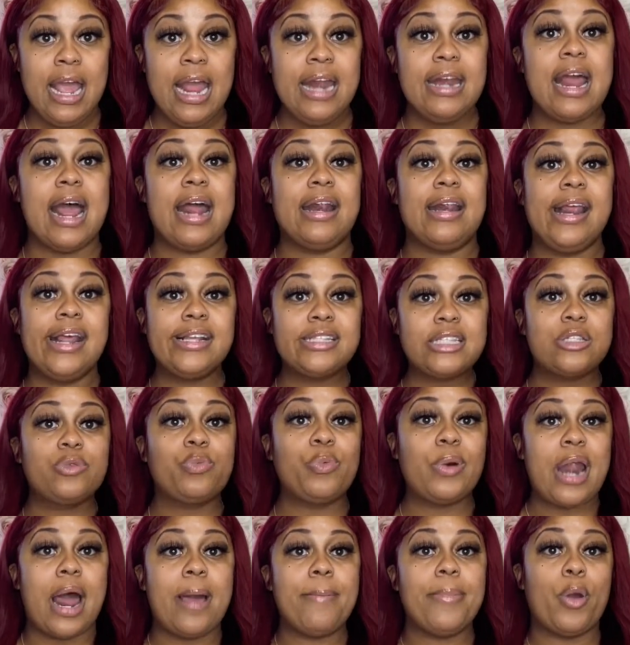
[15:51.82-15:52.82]
now this is
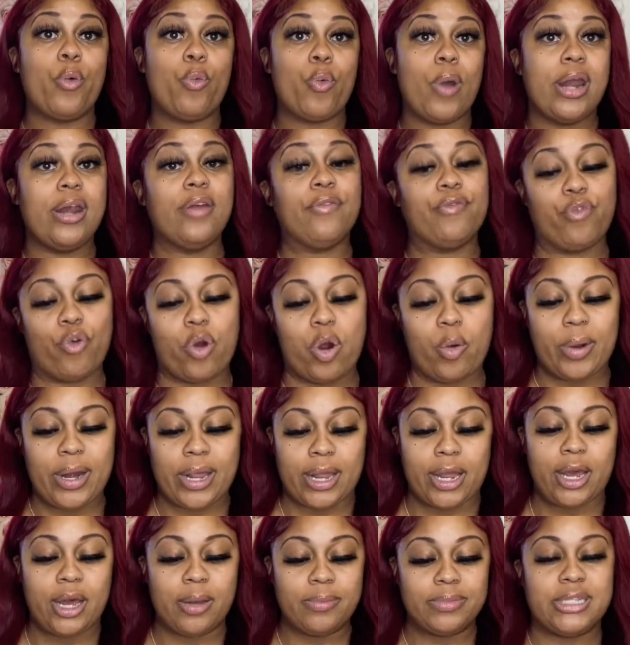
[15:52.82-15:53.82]
what I've been waiting for when
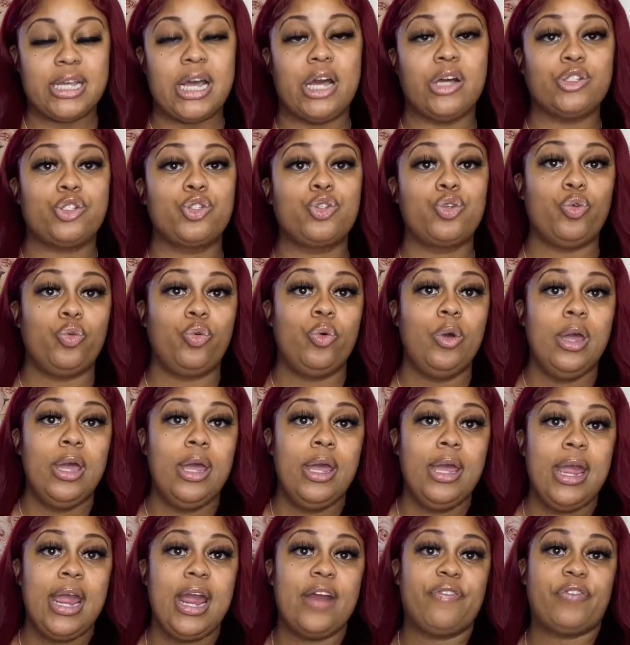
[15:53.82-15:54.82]
it comes down to
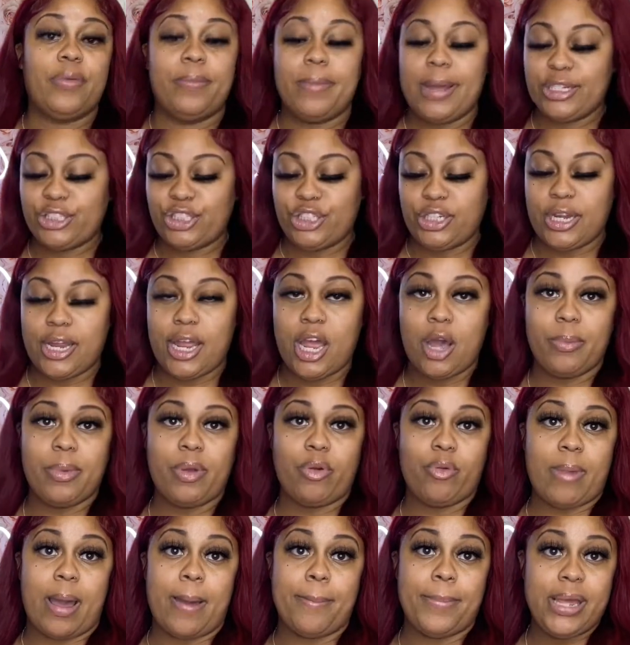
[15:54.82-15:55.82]
information to help me
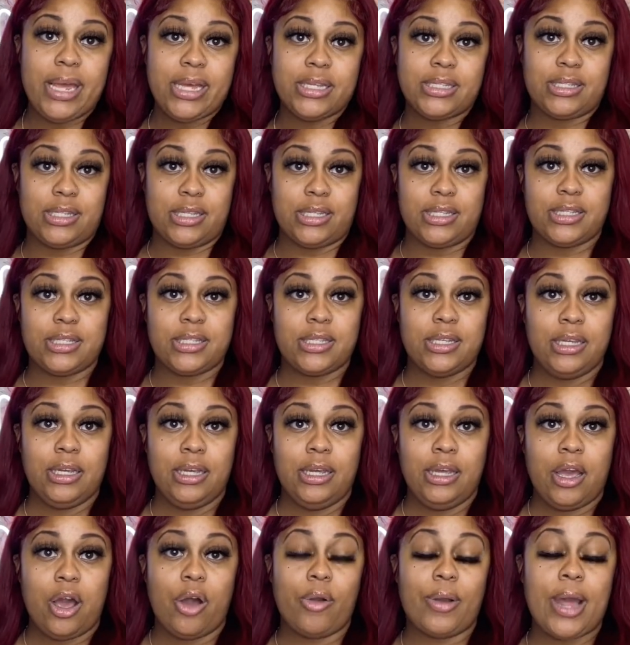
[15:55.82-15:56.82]
with my business,
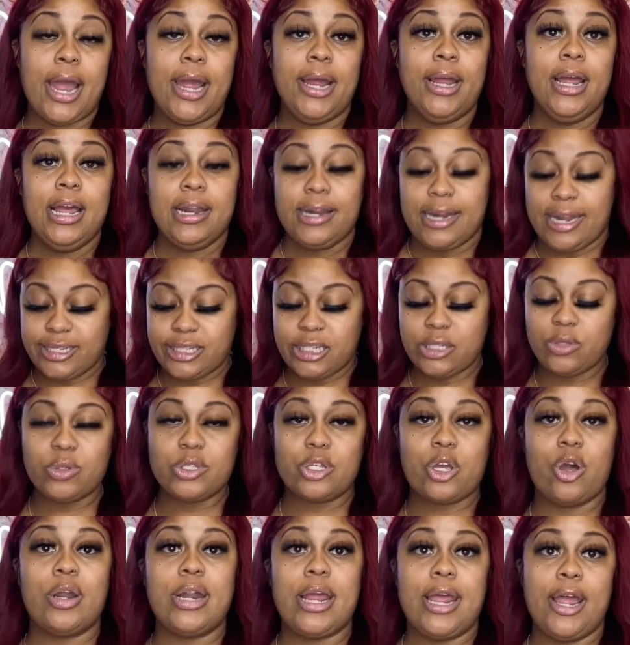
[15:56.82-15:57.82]
okay? This is
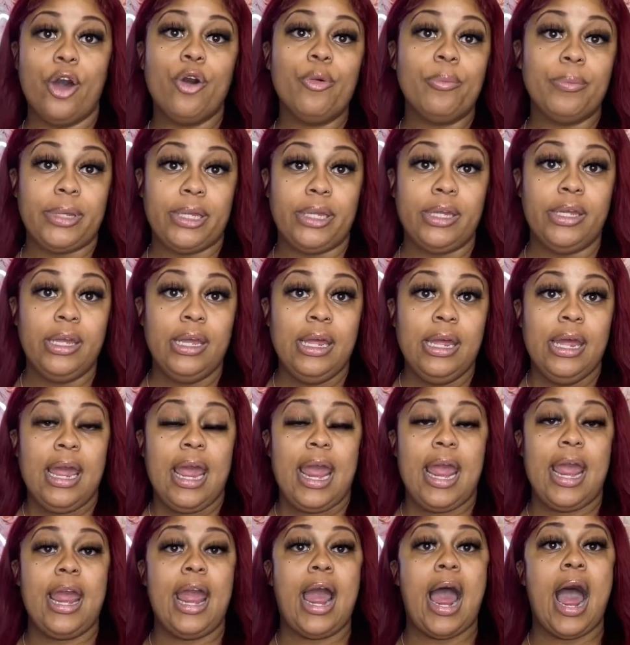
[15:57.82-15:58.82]
what's going to help me,
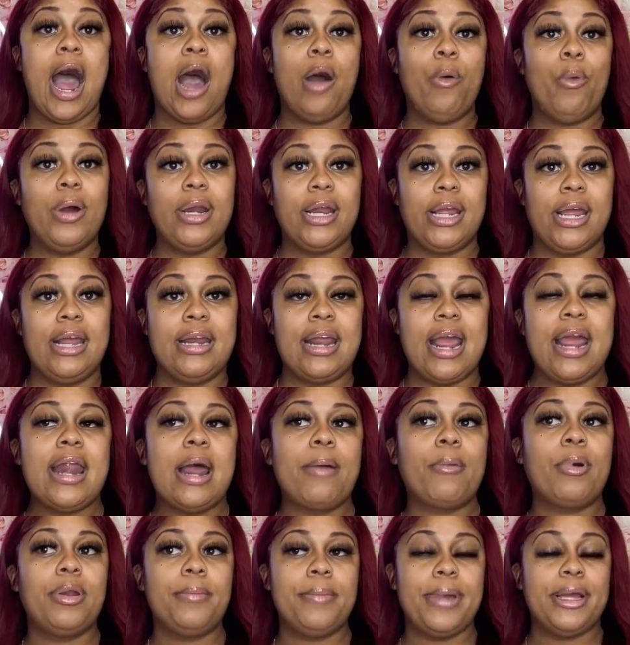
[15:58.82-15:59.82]
and I want to hear that, and
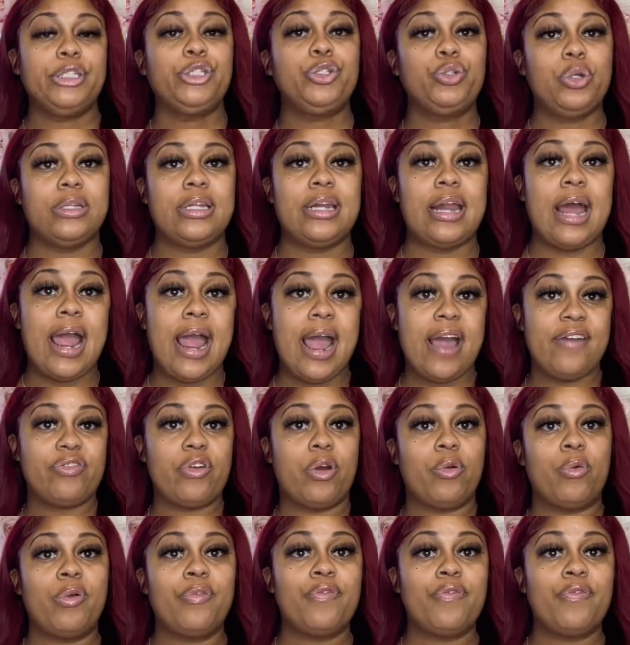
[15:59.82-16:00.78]
I want to make sure that I have a